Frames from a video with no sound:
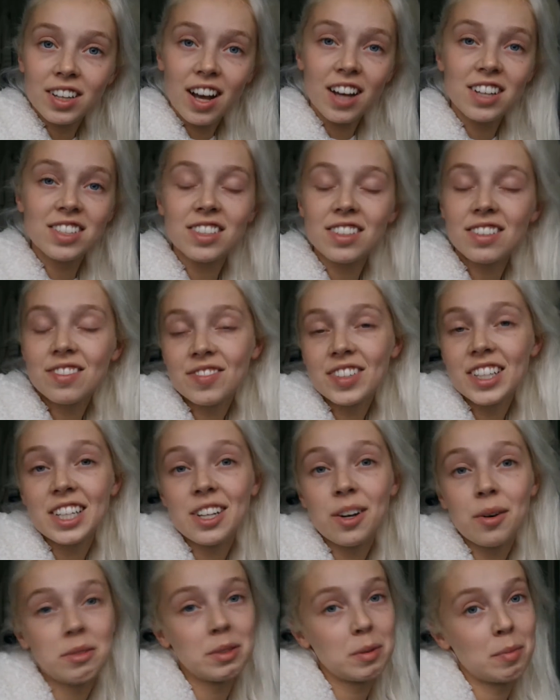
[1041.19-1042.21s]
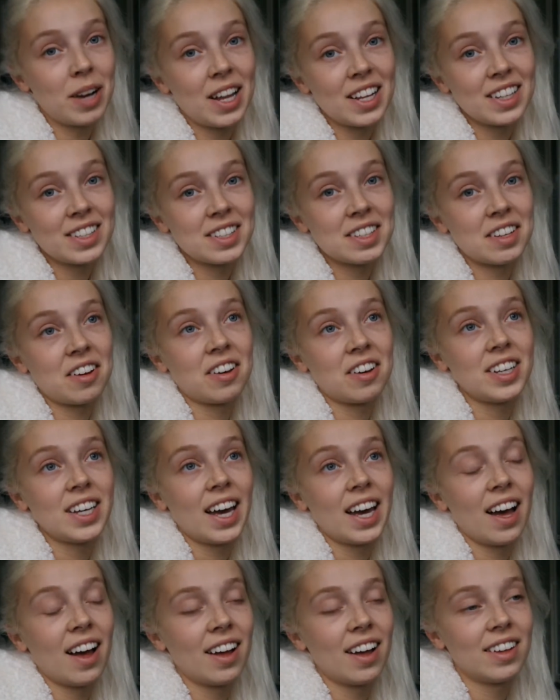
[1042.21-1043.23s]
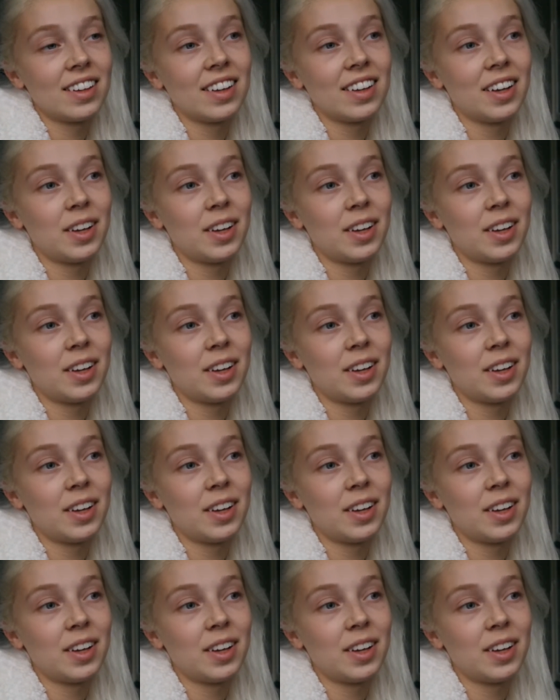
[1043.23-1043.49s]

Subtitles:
I don't really know what the plans are yet.